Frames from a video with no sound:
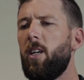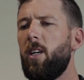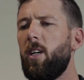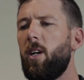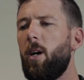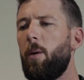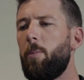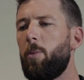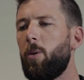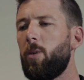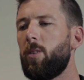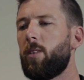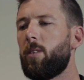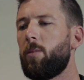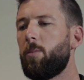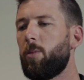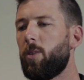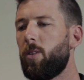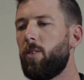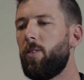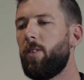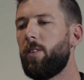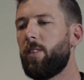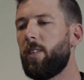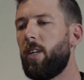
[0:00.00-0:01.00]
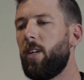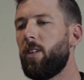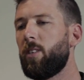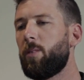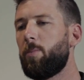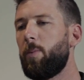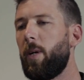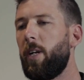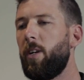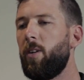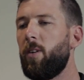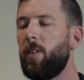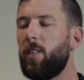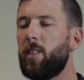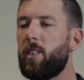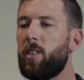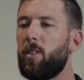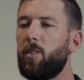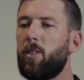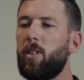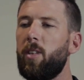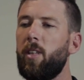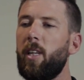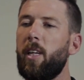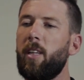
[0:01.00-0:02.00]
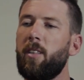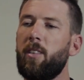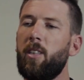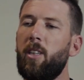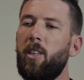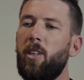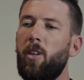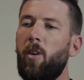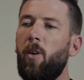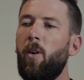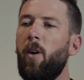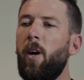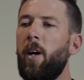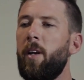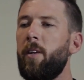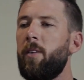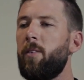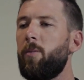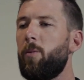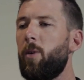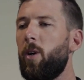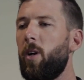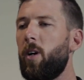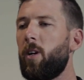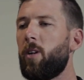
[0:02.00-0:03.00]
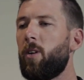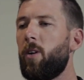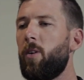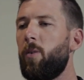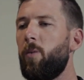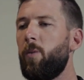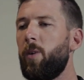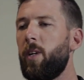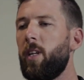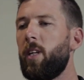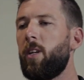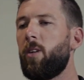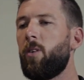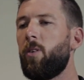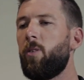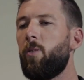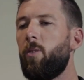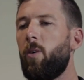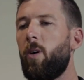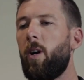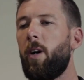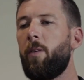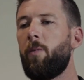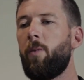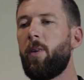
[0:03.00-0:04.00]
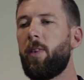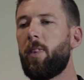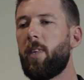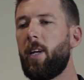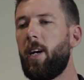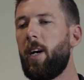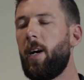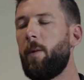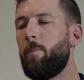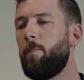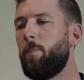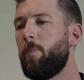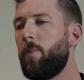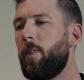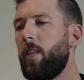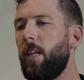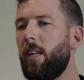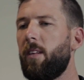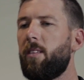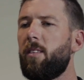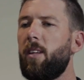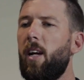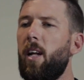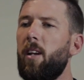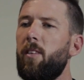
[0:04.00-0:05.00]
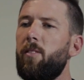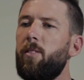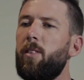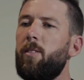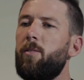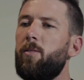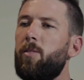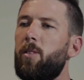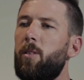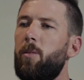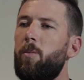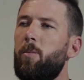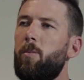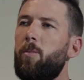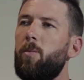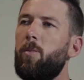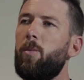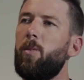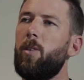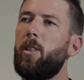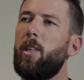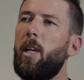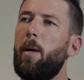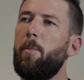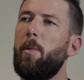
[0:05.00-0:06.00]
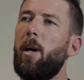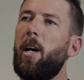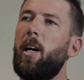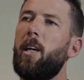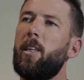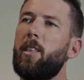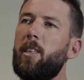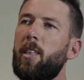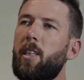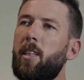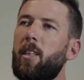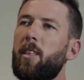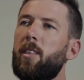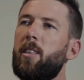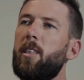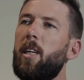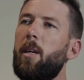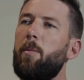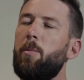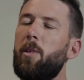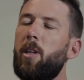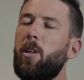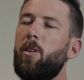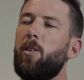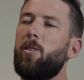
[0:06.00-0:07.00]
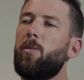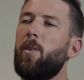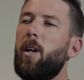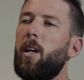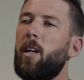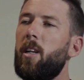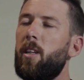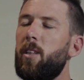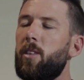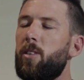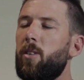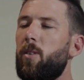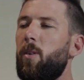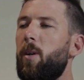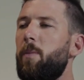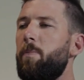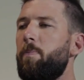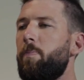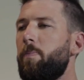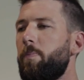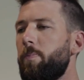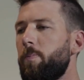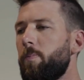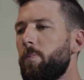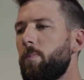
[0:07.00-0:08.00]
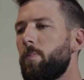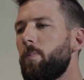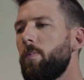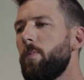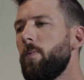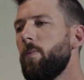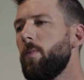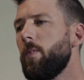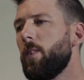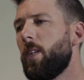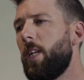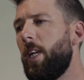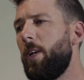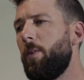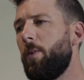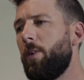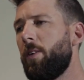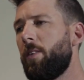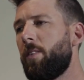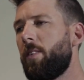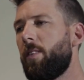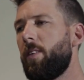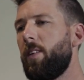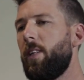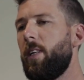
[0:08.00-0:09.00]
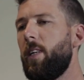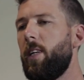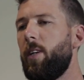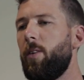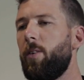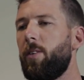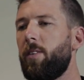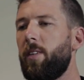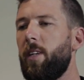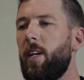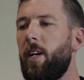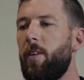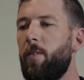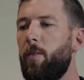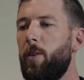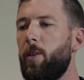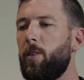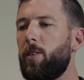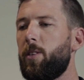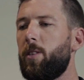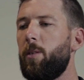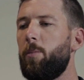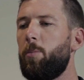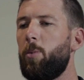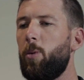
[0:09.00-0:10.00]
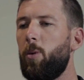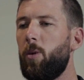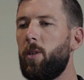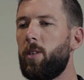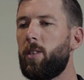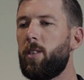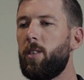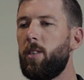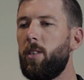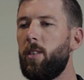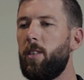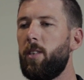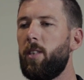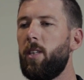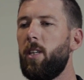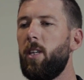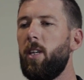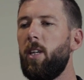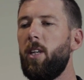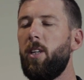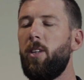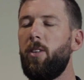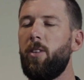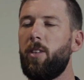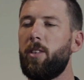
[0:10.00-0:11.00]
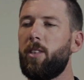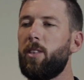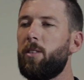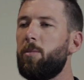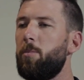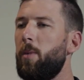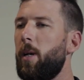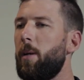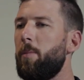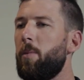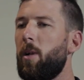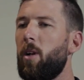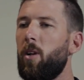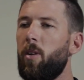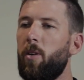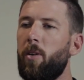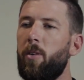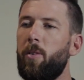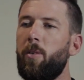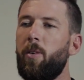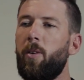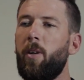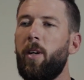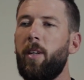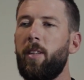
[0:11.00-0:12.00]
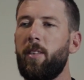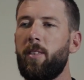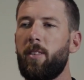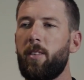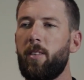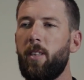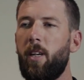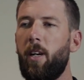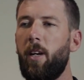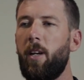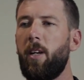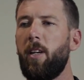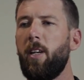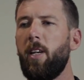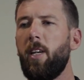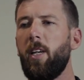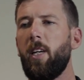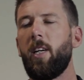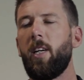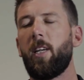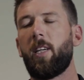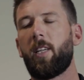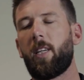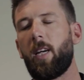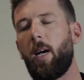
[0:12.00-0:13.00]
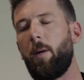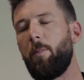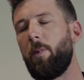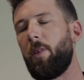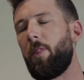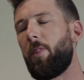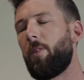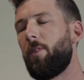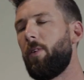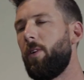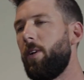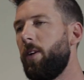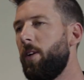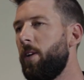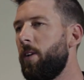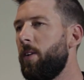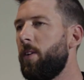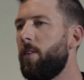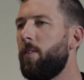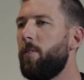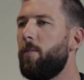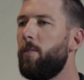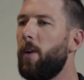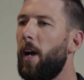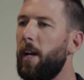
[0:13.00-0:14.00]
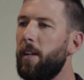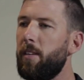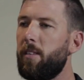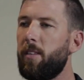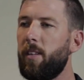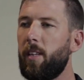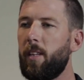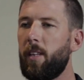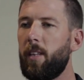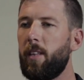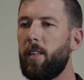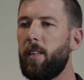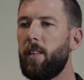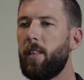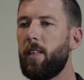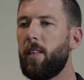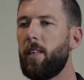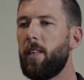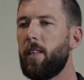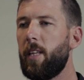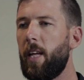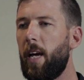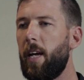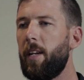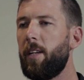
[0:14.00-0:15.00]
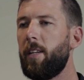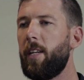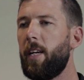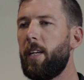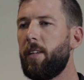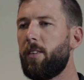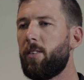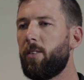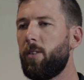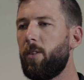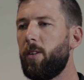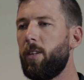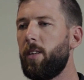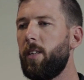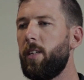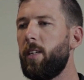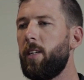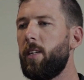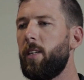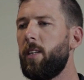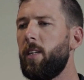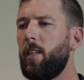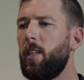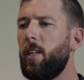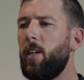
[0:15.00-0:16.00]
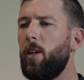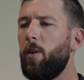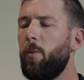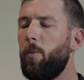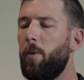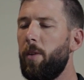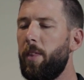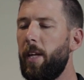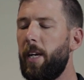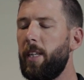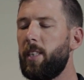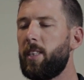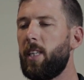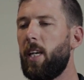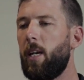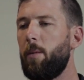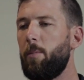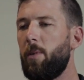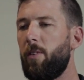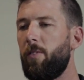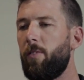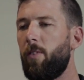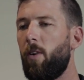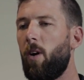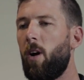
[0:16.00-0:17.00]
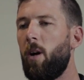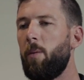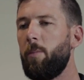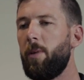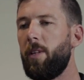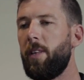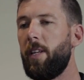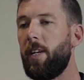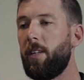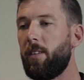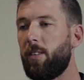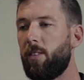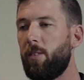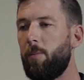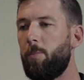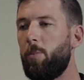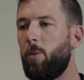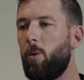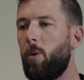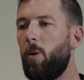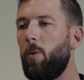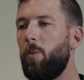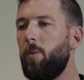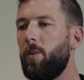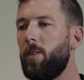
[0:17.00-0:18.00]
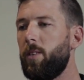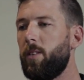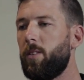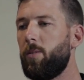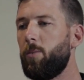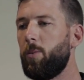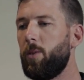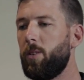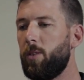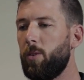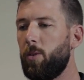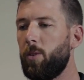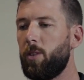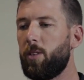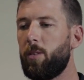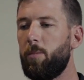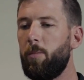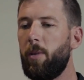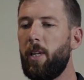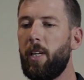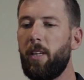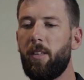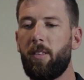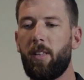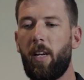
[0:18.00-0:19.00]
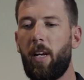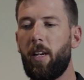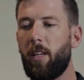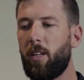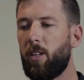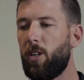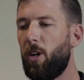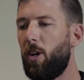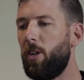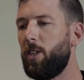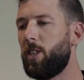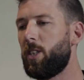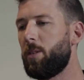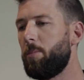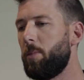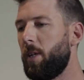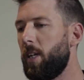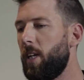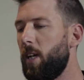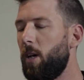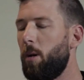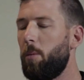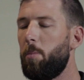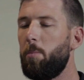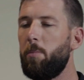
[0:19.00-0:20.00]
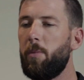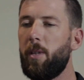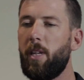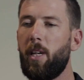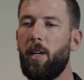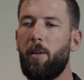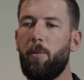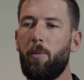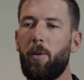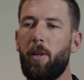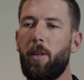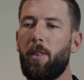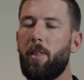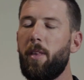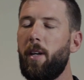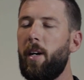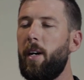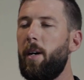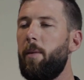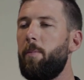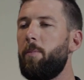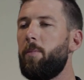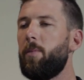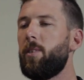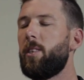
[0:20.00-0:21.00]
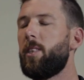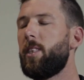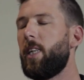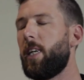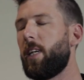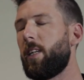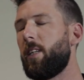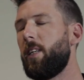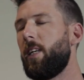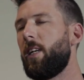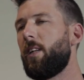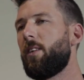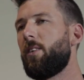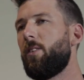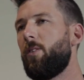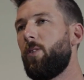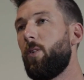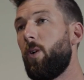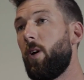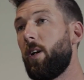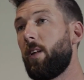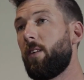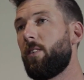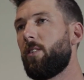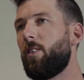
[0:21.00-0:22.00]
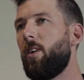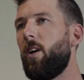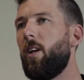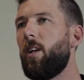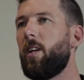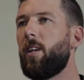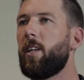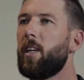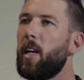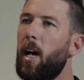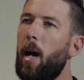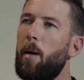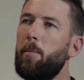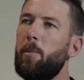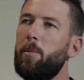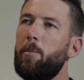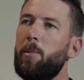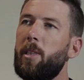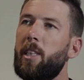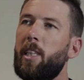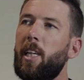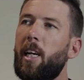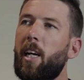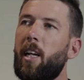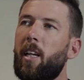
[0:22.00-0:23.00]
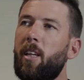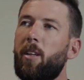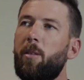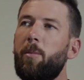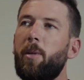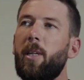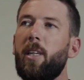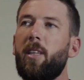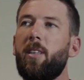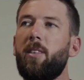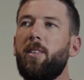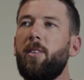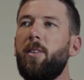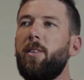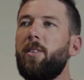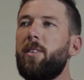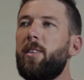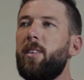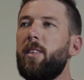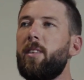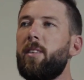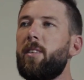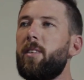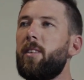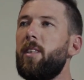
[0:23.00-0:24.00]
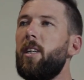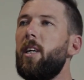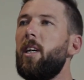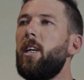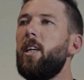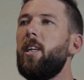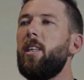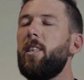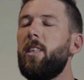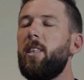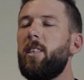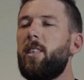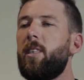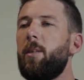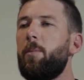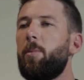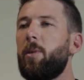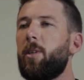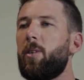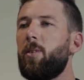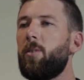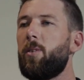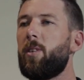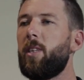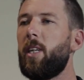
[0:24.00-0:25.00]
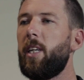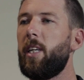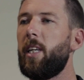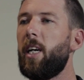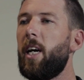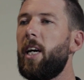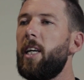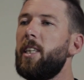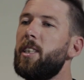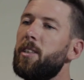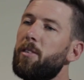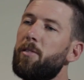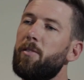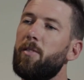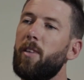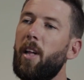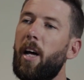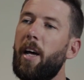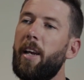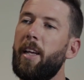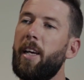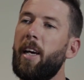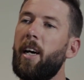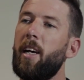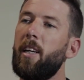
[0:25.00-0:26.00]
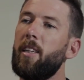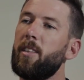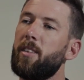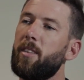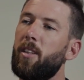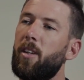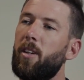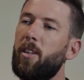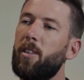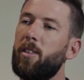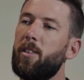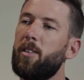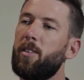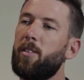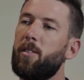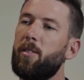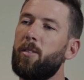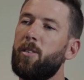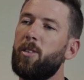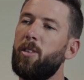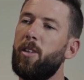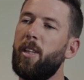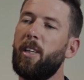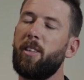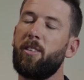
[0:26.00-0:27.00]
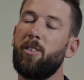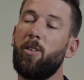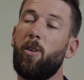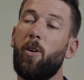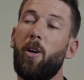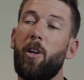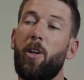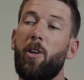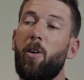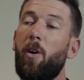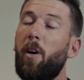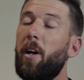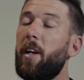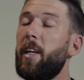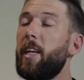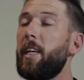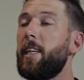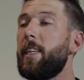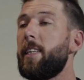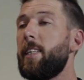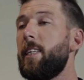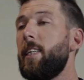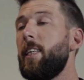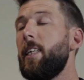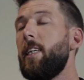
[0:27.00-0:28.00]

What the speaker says: I pulled some good results, but not until 2009, where I got a really good ride with Nick Sullivan from Yamaha dealer team that he was running at the time. He was an unreal support to not just me, but a lot of riders. So coming through racing that sort of with that team environment and that support was awesome. And he started coaching me and helping me out with techniques and riding style and calming me down a little bit, because I was just the typical teenager, flat out. So I was 2009, 19.